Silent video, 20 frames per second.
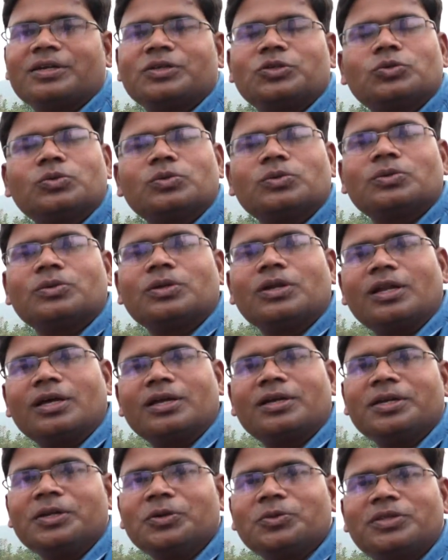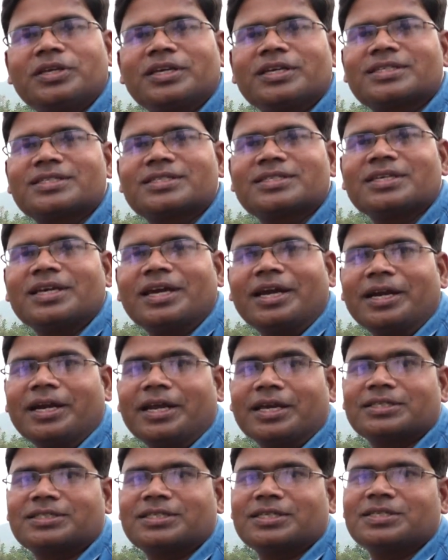to learn new things and
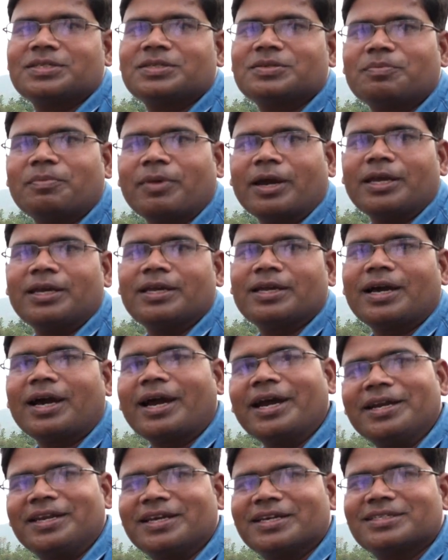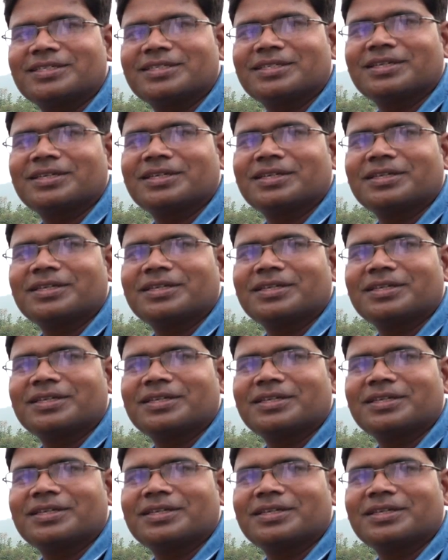exchange my ideas.